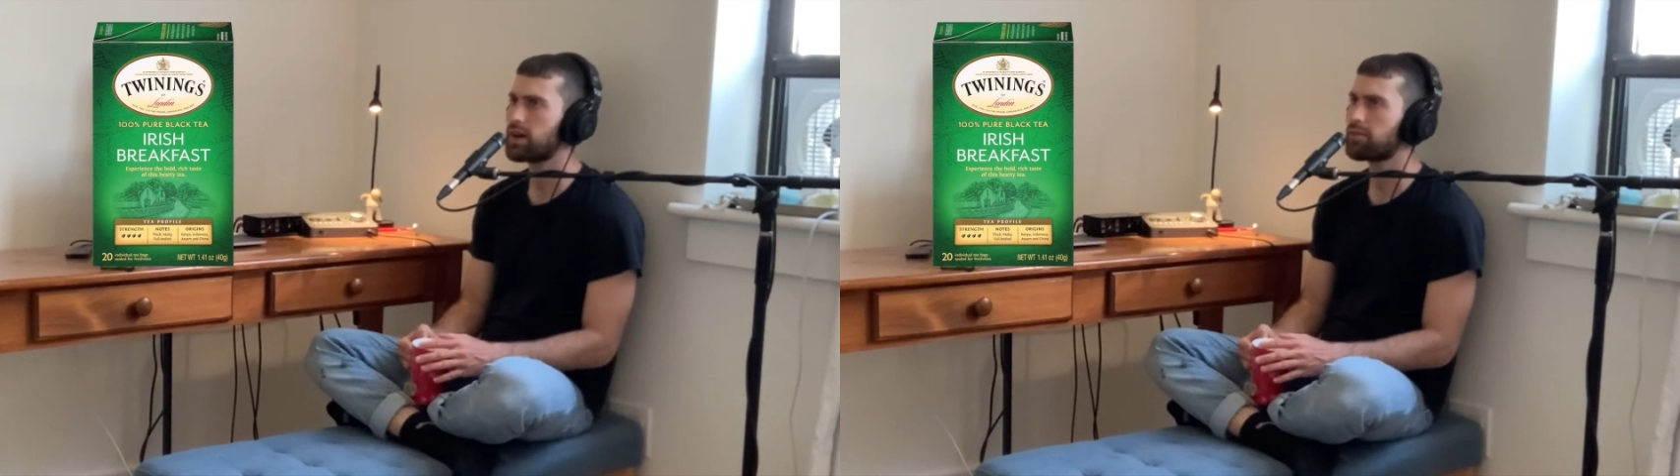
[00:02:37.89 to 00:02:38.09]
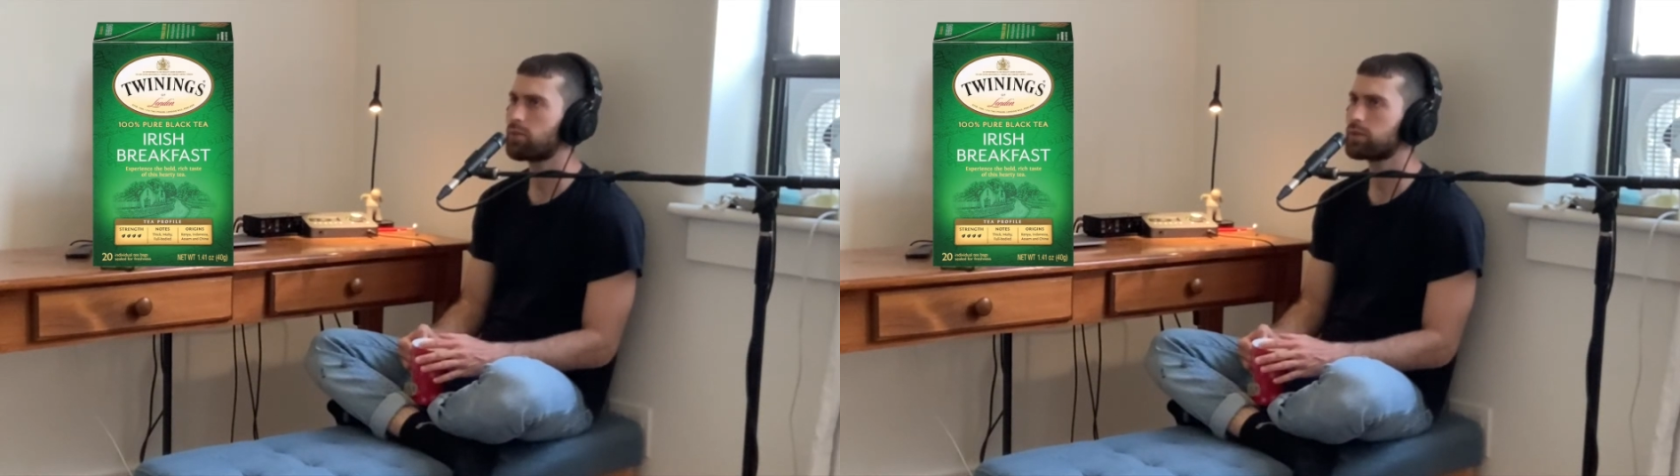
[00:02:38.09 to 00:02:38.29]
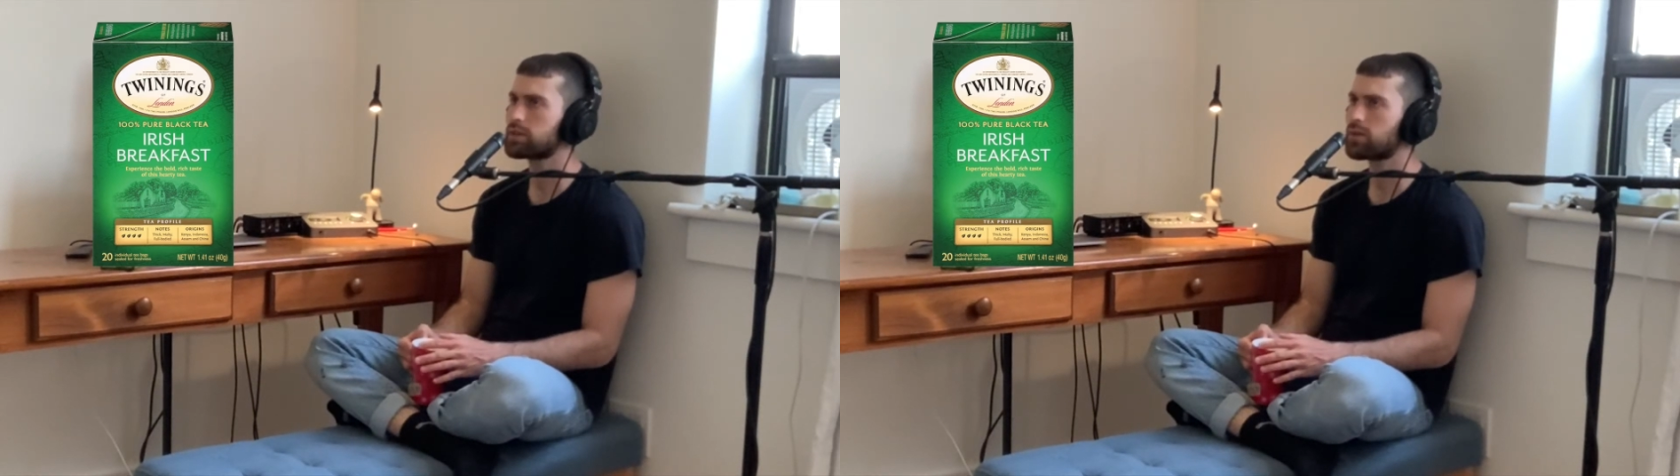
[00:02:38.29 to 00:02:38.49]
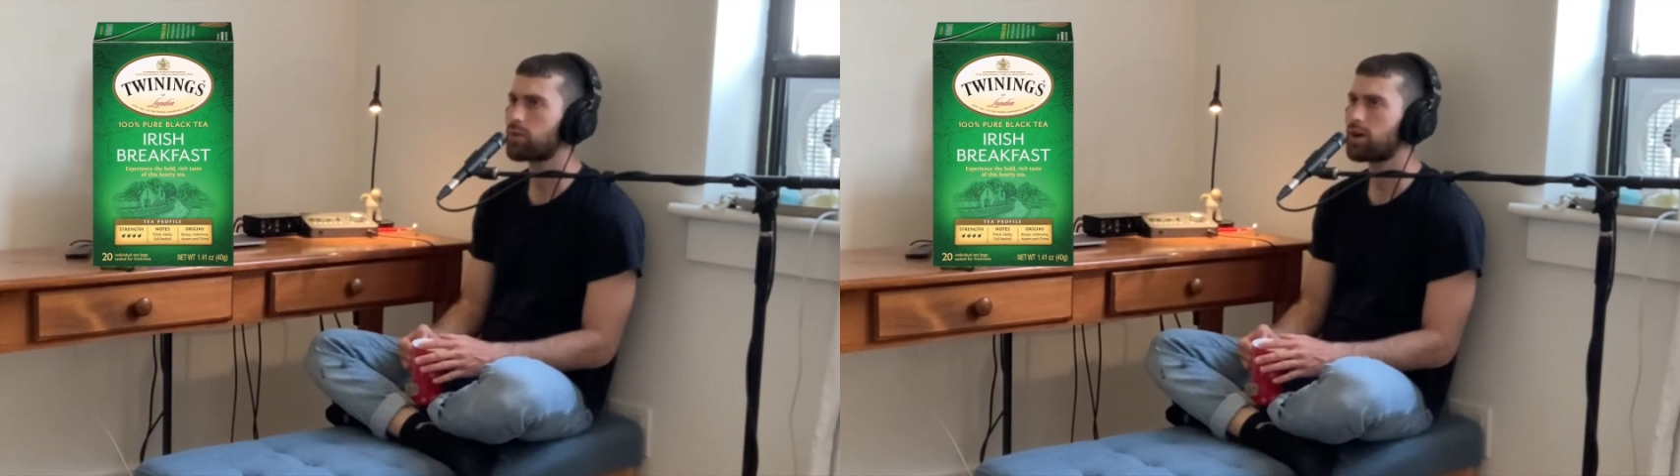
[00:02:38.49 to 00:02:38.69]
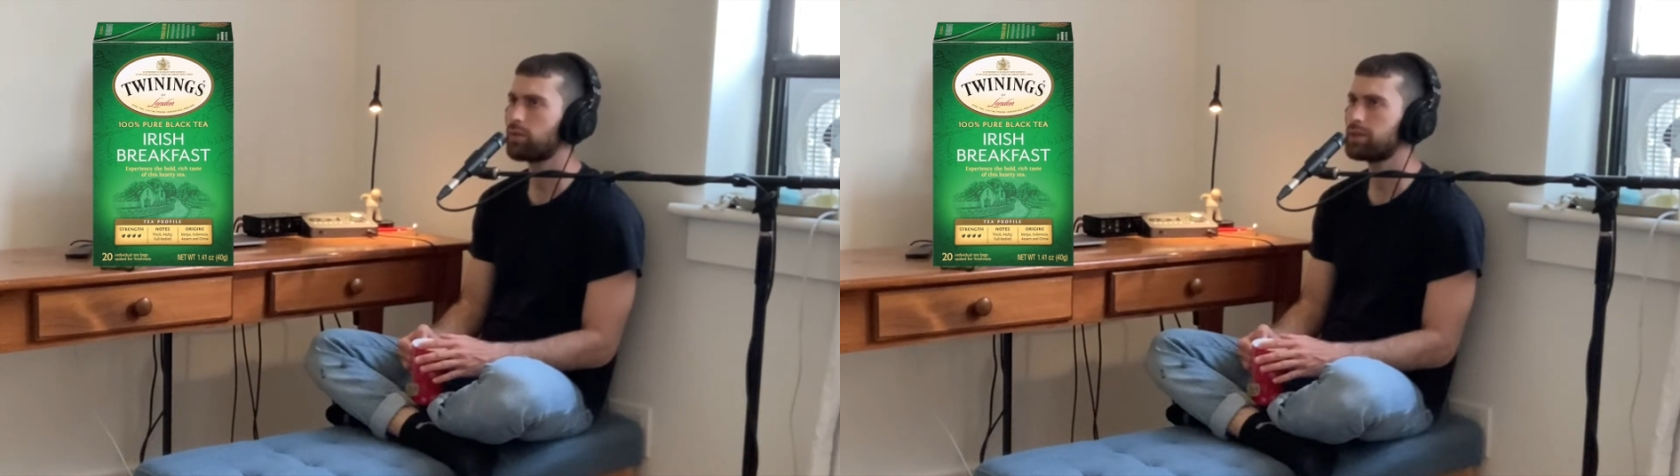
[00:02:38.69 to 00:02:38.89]
Every once in a
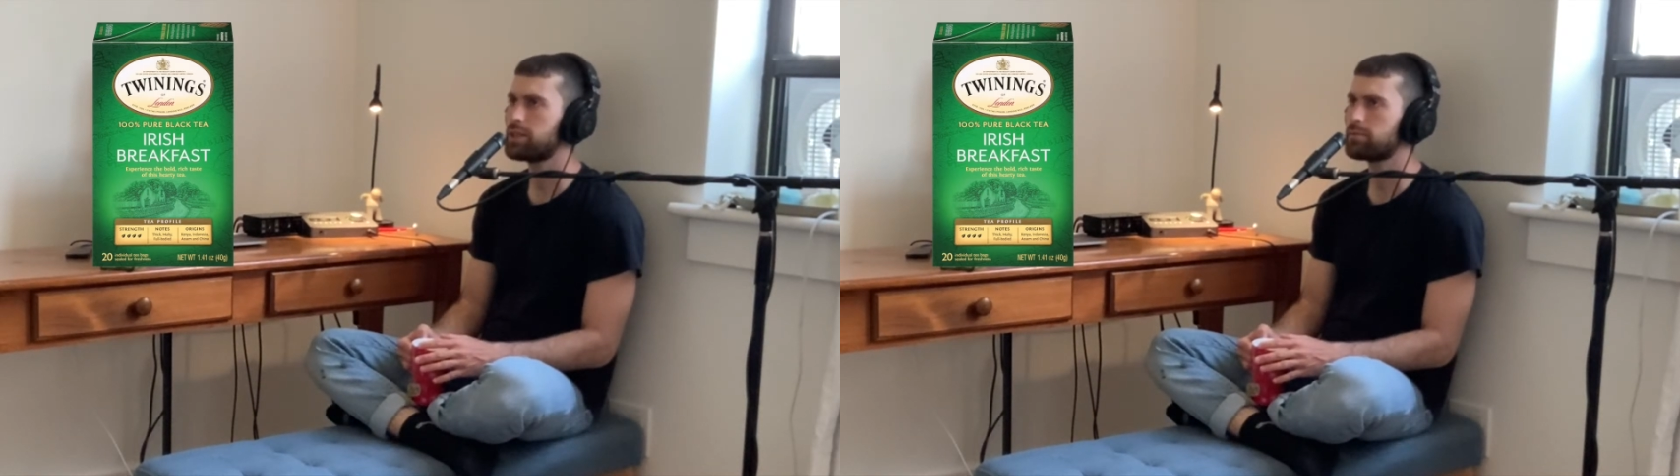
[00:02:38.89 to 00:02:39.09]
while, with these